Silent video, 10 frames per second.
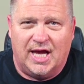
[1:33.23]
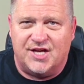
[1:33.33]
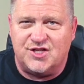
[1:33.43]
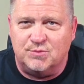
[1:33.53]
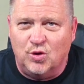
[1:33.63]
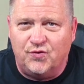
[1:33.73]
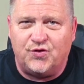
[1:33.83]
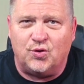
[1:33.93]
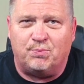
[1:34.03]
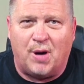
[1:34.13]
As you move
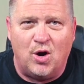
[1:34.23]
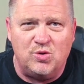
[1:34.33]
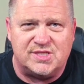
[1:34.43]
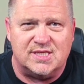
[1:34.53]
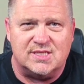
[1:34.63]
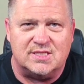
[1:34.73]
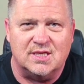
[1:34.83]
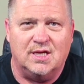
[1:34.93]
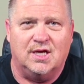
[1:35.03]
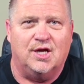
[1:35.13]
through poses,